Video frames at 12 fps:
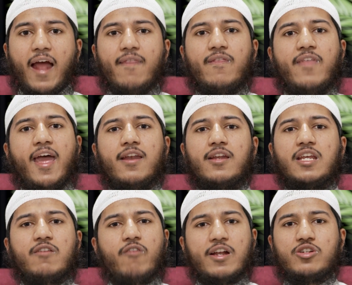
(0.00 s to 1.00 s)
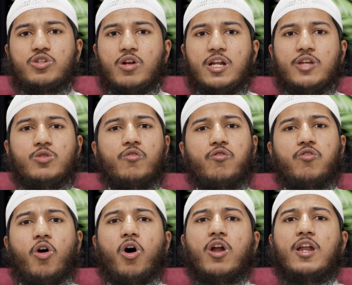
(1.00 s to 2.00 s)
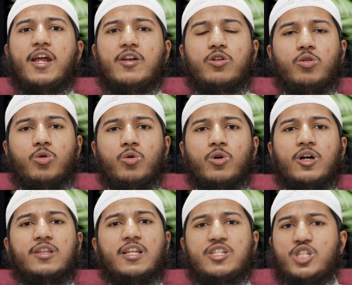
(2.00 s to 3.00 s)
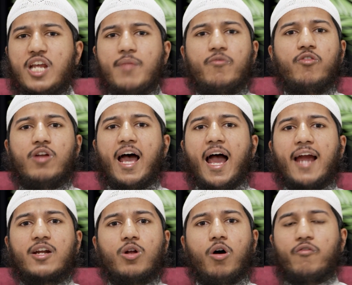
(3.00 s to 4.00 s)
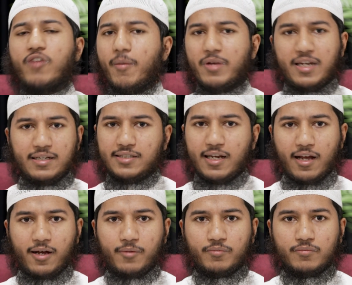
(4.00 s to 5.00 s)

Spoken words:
and then eventually you fall into the shameful act of committing zina.